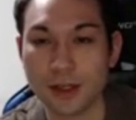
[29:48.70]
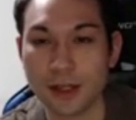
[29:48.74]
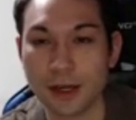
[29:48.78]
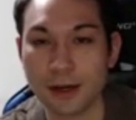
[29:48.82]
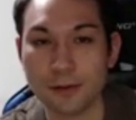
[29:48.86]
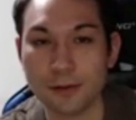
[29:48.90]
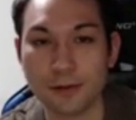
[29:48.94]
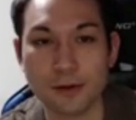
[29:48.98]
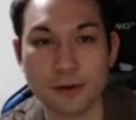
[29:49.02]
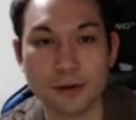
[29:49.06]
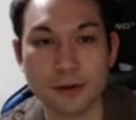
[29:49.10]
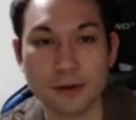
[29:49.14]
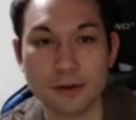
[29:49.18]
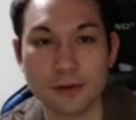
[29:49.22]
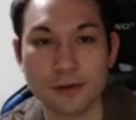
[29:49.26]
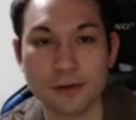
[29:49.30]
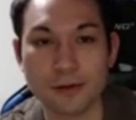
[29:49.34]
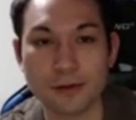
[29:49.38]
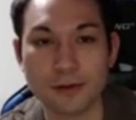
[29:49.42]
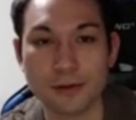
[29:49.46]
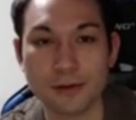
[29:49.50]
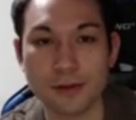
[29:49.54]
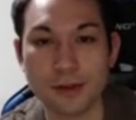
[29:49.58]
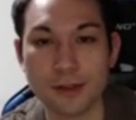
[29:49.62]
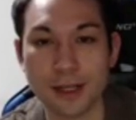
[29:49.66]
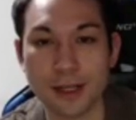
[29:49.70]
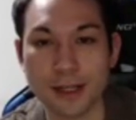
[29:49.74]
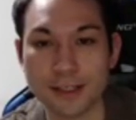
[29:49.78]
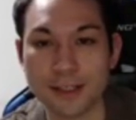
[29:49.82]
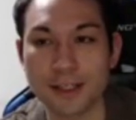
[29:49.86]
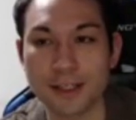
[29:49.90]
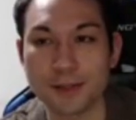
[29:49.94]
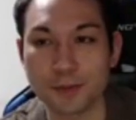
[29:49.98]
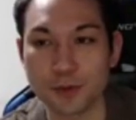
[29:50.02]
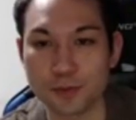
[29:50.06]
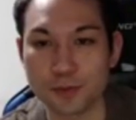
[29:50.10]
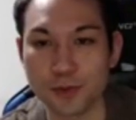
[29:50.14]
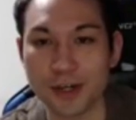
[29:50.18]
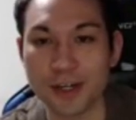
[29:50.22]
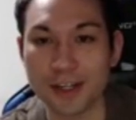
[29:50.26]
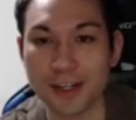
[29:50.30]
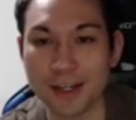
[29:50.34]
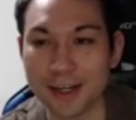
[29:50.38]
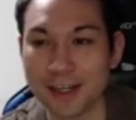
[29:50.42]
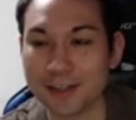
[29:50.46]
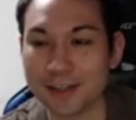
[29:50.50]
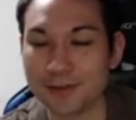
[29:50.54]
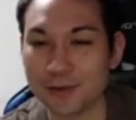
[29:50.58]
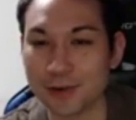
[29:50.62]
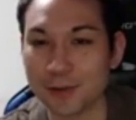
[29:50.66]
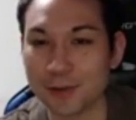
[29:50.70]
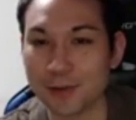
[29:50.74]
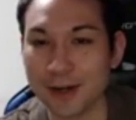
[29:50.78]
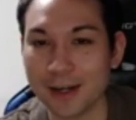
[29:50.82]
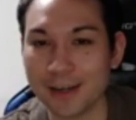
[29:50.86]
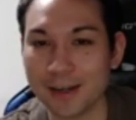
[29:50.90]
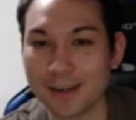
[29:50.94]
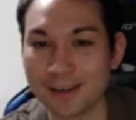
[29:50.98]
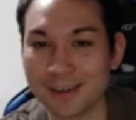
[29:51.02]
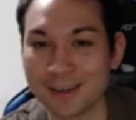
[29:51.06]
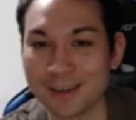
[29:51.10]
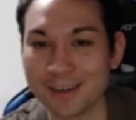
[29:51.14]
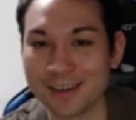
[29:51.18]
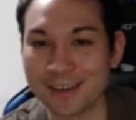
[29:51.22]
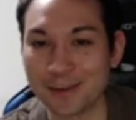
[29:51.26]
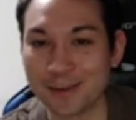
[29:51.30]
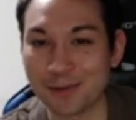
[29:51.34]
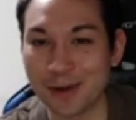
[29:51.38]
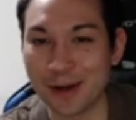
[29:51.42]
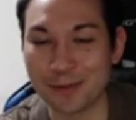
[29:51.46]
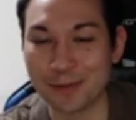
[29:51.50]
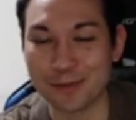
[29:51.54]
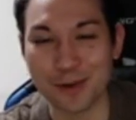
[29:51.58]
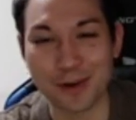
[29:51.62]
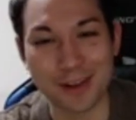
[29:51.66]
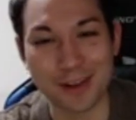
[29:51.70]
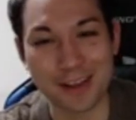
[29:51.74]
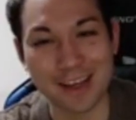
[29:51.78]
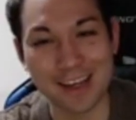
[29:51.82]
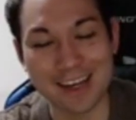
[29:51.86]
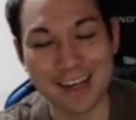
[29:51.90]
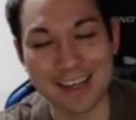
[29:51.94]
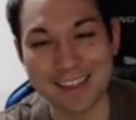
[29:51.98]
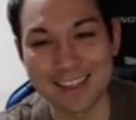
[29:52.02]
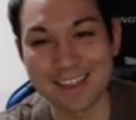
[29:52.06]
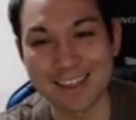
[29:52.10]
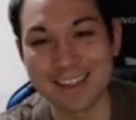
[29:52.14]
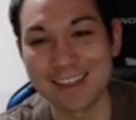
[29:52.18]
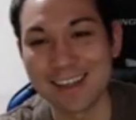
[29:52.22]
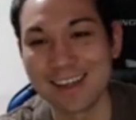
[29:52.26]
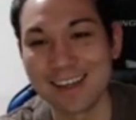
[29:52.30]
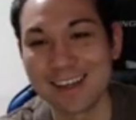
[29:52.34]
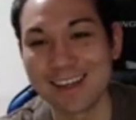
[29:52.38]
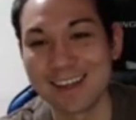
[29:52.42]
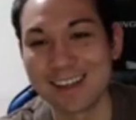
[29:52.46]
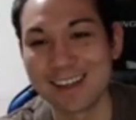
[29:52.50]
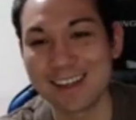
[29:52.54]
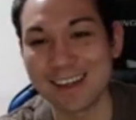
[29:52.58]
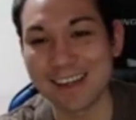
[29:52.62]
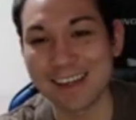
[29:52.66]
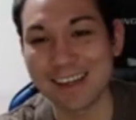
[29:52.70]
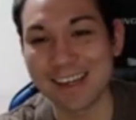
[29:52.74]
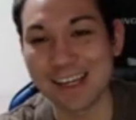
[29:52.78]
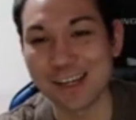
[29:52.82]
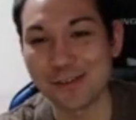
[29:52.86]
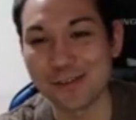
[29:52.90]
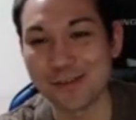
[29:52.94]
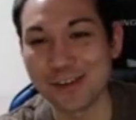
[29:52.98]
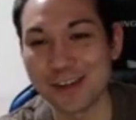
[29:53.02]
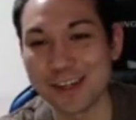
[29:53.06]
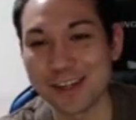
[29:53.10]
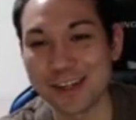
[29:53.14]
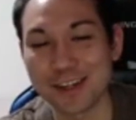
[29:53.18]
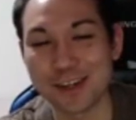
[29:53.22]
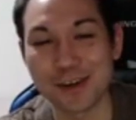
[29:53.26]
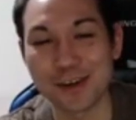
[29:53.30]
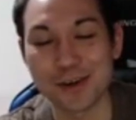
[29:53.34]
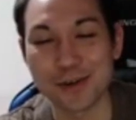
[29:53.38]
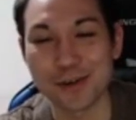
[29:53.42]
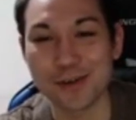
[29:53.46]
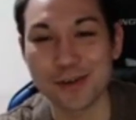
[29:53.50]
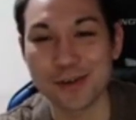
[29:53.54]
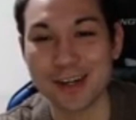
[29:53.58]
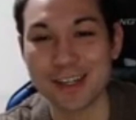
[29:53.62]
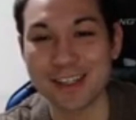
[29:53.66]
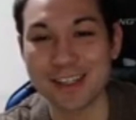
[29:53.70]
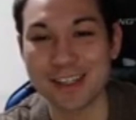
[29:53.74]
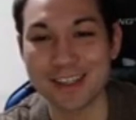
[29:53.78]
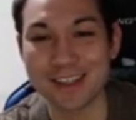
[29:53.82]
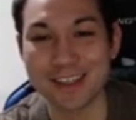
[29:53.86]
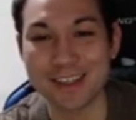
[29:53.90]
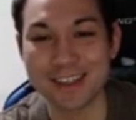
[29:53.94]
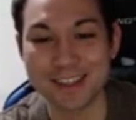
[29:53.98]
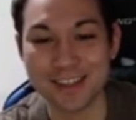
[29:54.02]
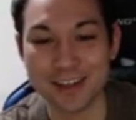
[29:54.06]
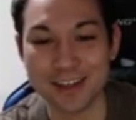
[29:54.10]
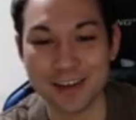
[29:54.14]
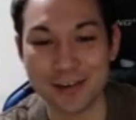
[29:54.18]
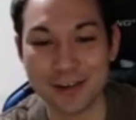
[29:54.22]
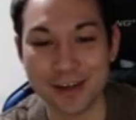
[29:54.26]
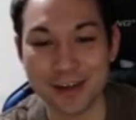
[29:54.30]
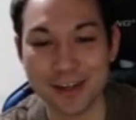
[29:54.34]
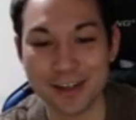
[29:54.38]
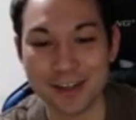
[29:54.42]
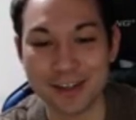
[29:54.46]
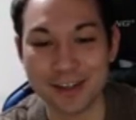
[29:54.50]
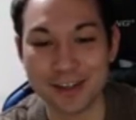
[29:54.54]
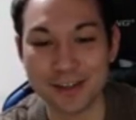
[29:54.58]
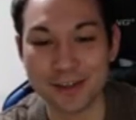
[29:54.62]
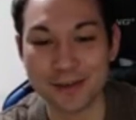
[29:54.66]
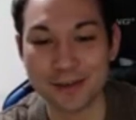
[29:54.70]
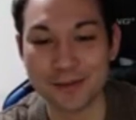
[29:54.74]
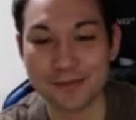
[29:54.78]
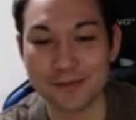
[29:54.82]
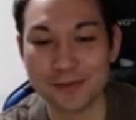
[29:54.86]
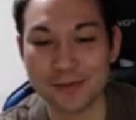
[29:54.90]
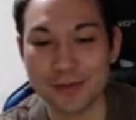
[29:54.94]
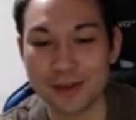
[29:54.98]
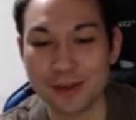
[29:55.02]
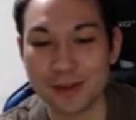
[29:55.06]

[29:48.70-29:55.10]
That seems pretty nice for white. White probably has like infinite co-threats in this area, so